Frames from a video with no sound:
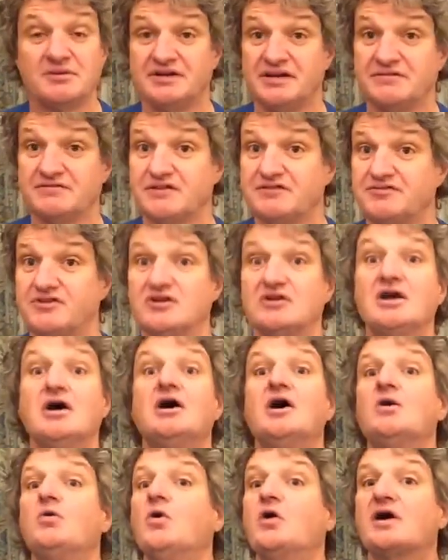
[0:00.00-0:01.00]
even if you're
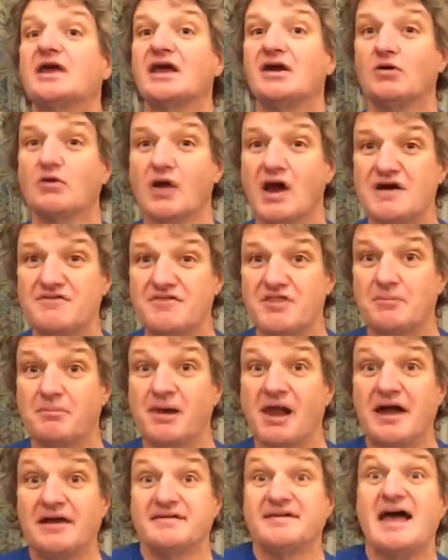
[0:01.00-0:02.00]
working all over the
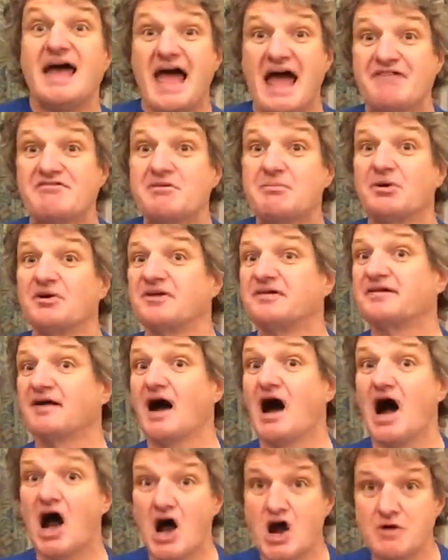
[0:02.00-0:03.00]
place. Everybody's at
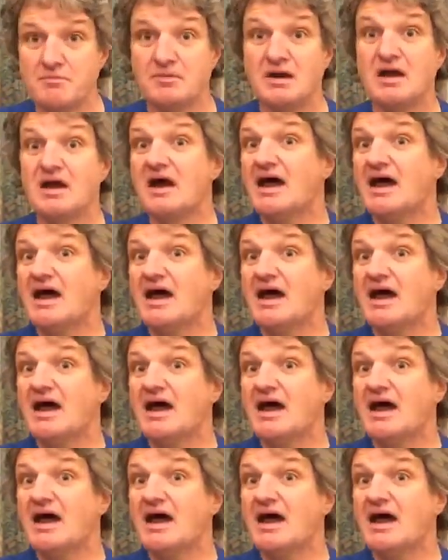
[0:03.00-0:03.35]
home.